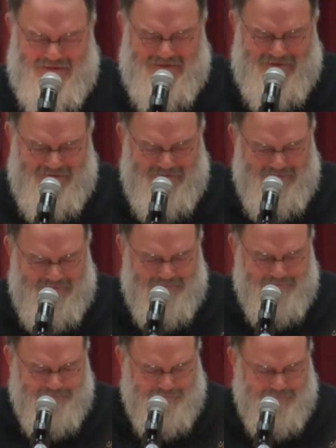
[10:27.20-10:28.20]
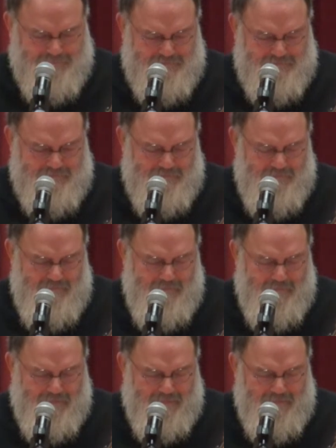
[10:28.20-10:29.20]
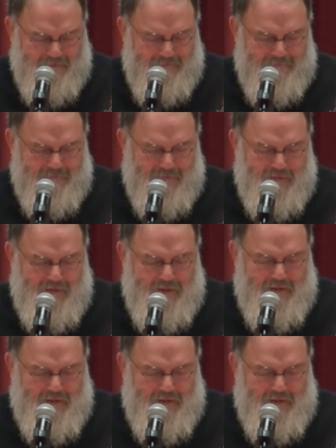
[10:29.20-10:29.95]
No one is speaking in this clip.